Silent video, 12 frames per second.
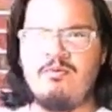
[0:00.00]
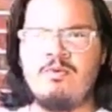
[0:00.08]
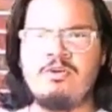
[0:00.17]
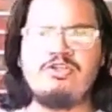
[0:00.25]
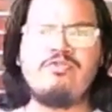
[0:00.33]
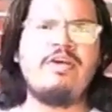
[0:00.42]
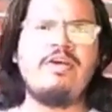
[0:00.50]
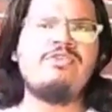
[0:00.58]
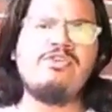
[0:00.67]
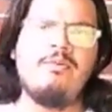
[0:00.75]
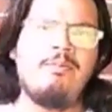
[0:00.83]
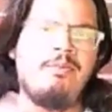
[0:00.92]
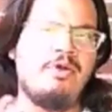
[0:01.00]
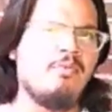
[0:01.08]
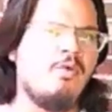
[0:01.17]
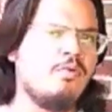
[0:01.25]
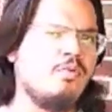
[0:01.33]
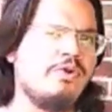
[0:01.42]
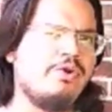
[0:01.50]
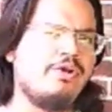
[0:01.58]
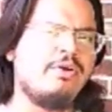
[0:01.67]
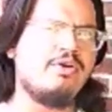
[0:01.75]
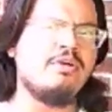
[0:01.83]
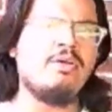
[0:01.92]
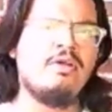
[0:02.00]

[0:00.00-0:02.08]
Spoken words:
more strange, a bit more weird,